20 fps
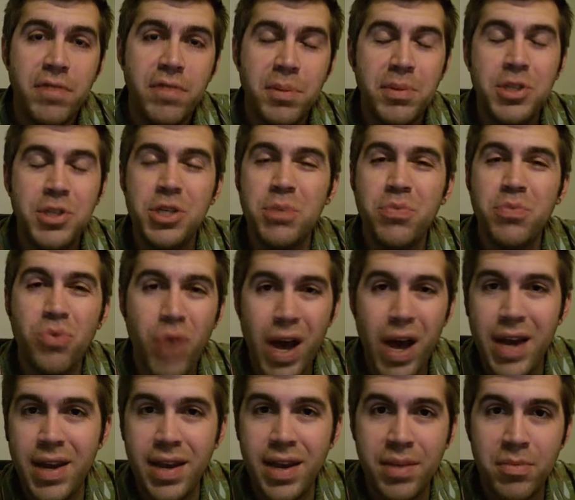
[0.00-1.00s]
Let me jump
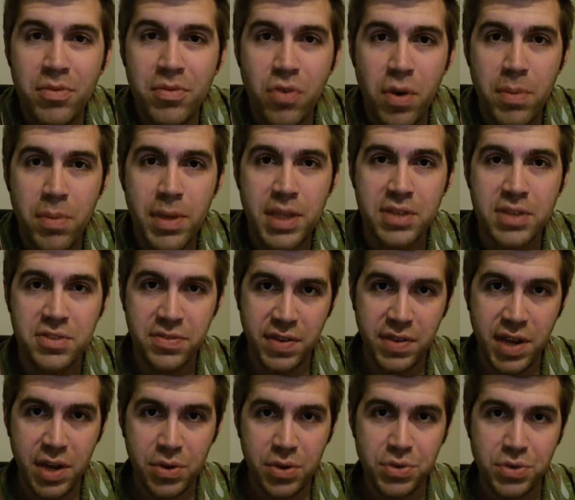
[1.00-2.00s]
right in before I make this
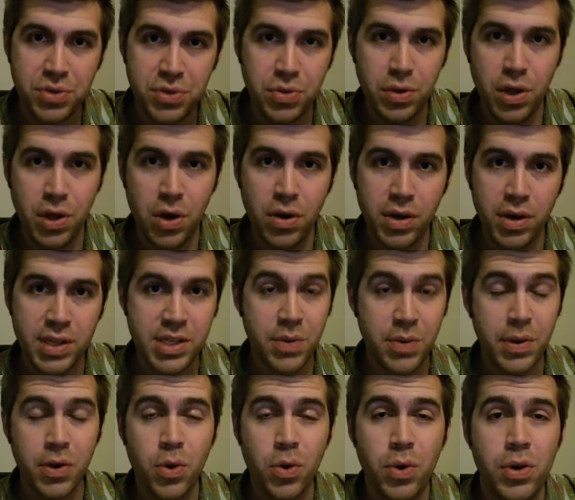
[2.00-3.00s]
video too long, because I
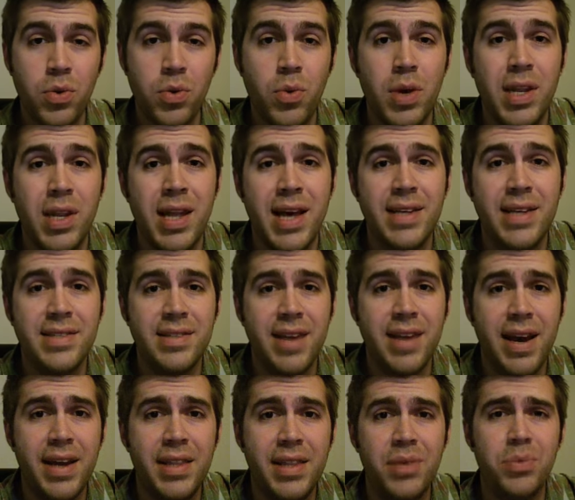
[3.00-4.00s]
recorded one last
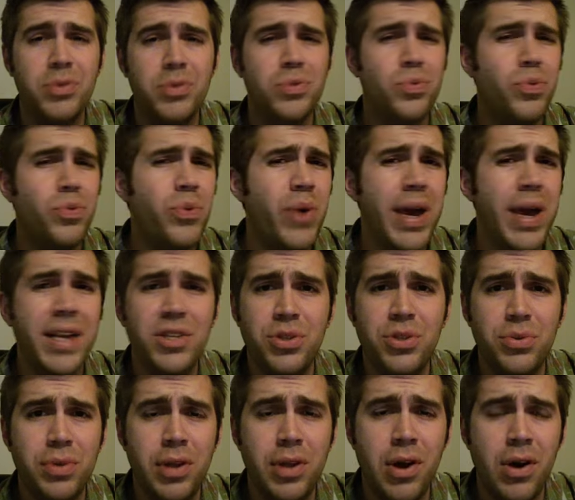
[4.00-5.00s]
night that was way
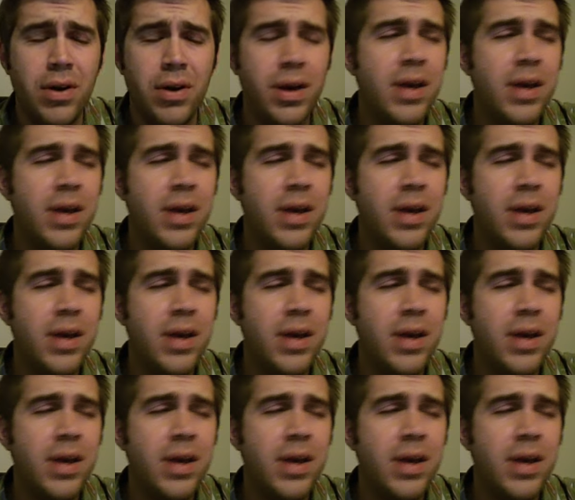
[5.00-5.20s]
too long.